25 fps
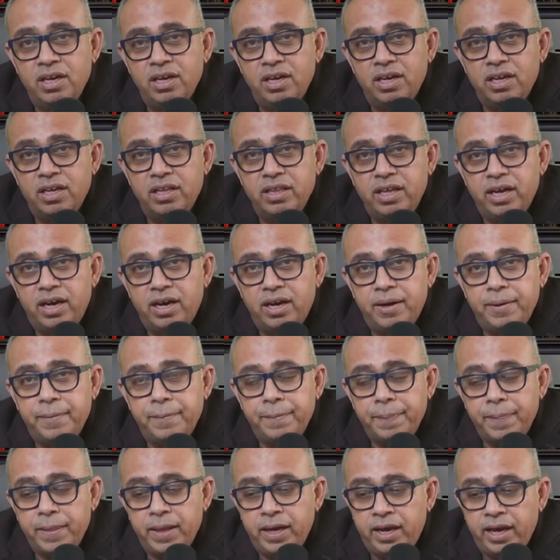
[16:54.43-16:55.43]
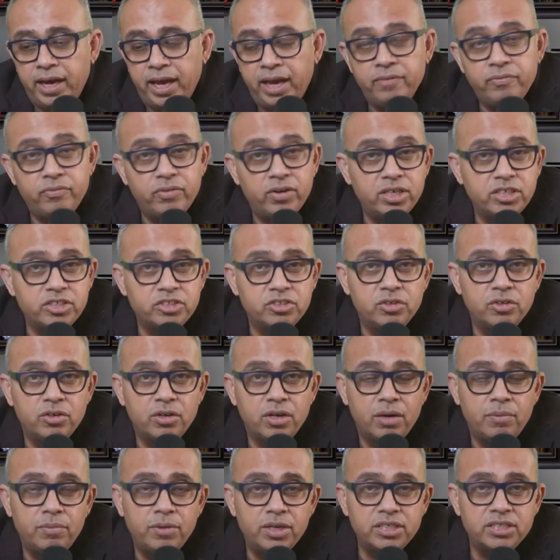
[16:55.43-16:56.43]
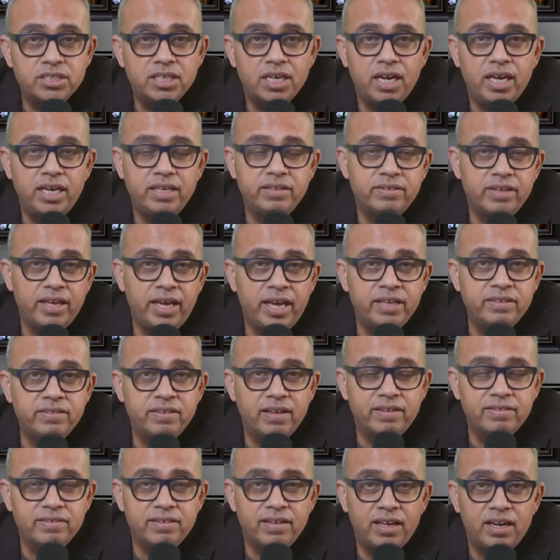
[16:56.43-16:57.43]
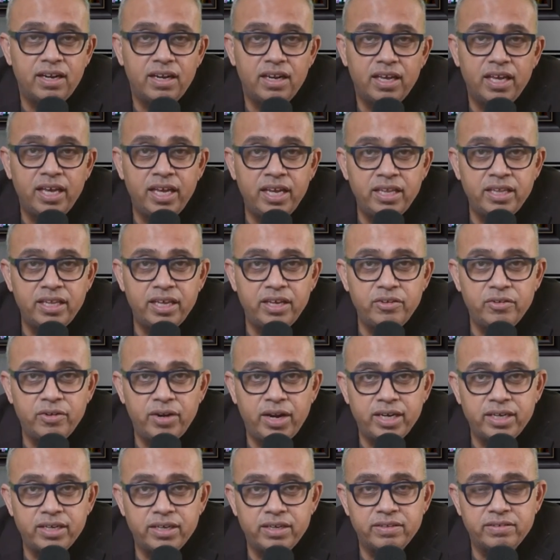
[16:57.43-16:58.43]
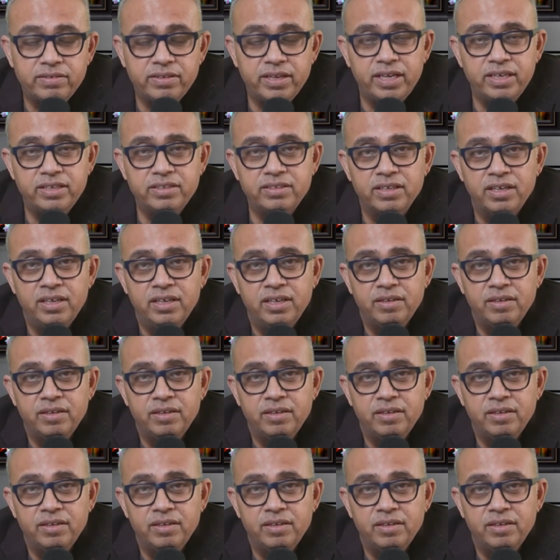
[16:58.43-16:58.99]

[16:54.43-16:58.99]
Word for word: the uh, efforts to commercialize Exacel in the United States,